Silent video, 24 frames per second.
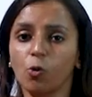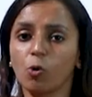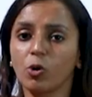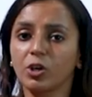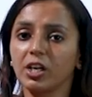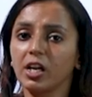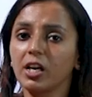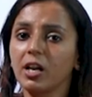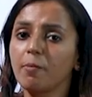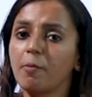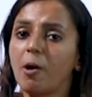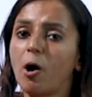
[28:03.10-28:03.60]

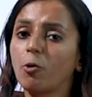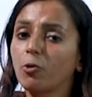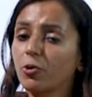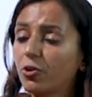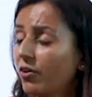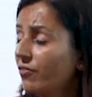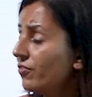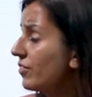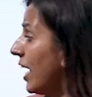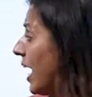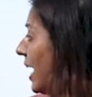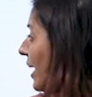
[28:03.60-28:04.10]
total amount
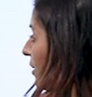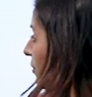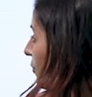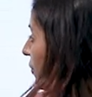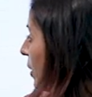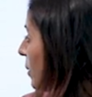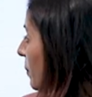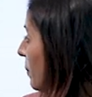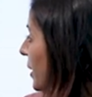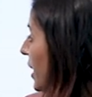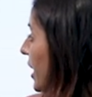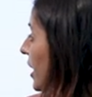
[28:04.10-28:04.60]
of that
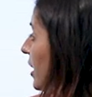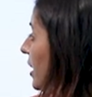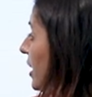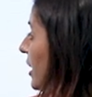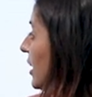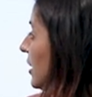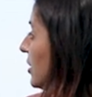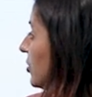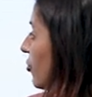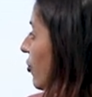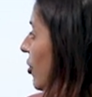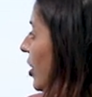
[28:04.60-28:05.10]
will be
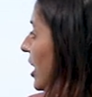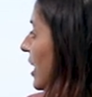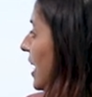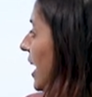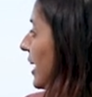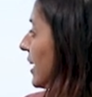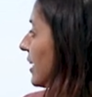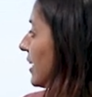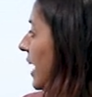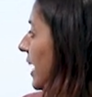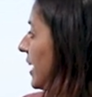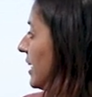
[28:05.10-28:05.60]

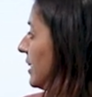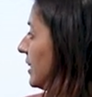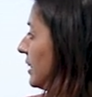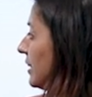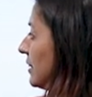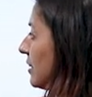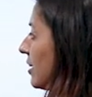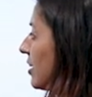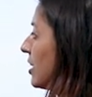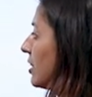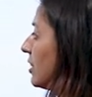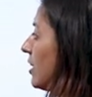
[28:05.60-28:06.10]

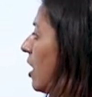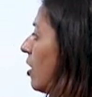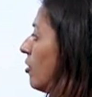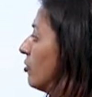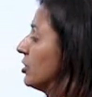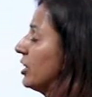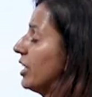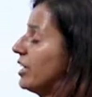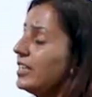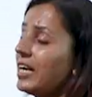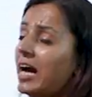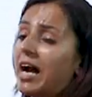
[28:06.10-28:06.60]

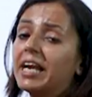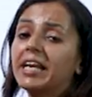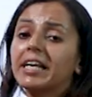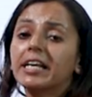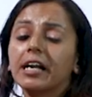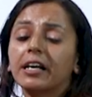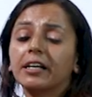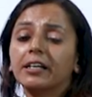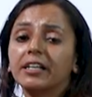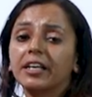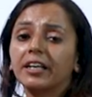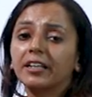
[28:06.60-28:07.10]

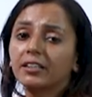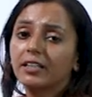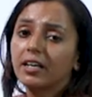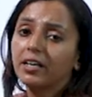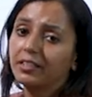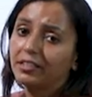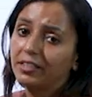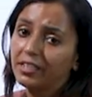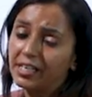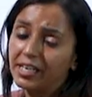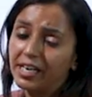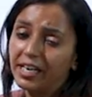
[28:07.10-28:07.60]

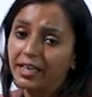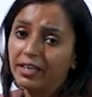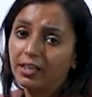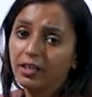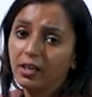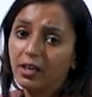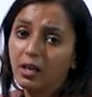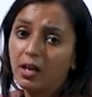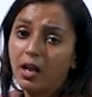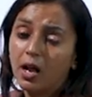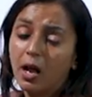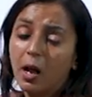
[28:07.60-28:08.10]
3,93,938.
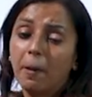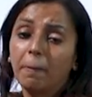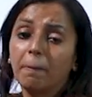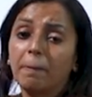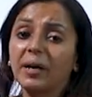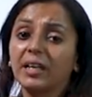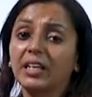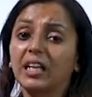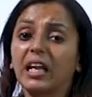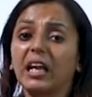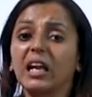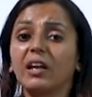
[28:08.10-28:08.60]

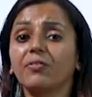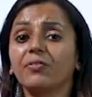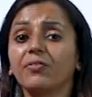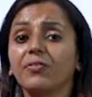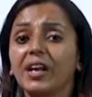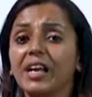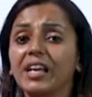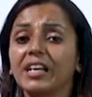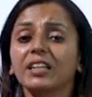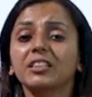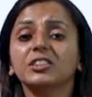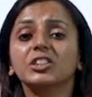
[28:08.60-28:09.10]
But if
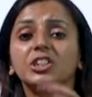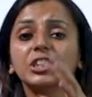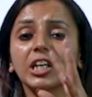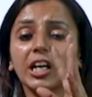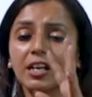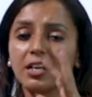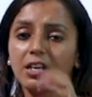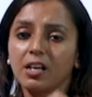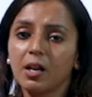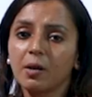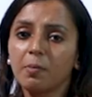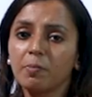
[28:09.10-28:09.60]
in a
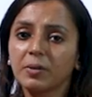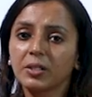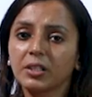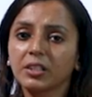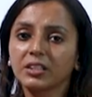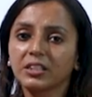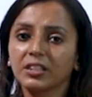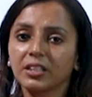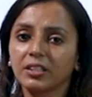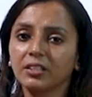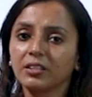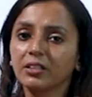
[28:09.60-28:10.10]
general
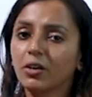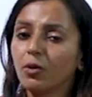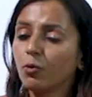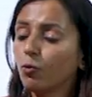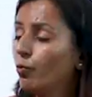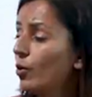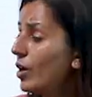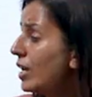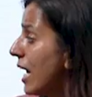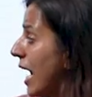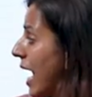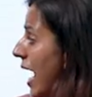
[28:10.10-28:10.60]
person
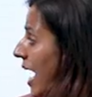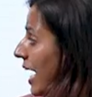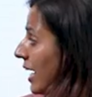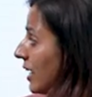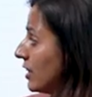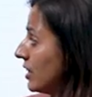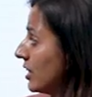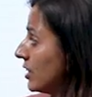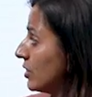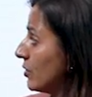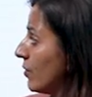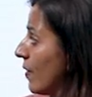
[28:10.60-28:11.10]
will
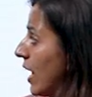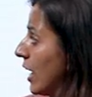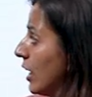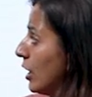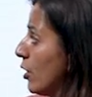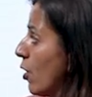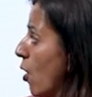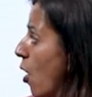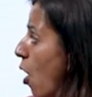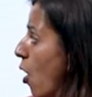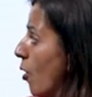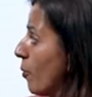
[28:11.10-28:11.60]
add this
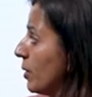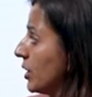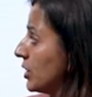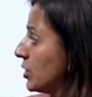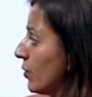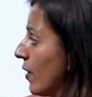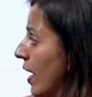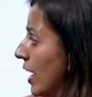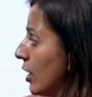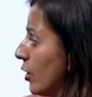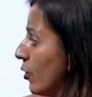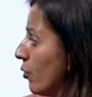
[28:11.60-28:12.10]
value, how much
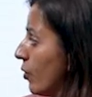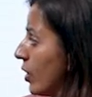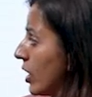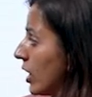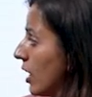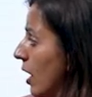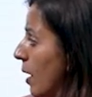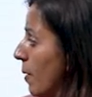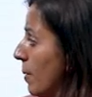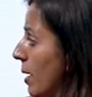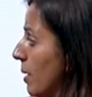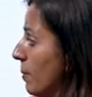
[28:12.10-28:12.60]
value will
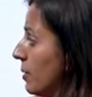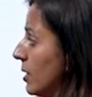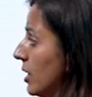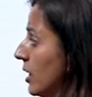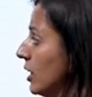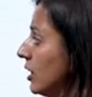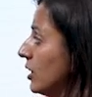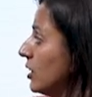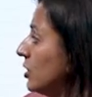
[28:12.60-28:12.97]
come up?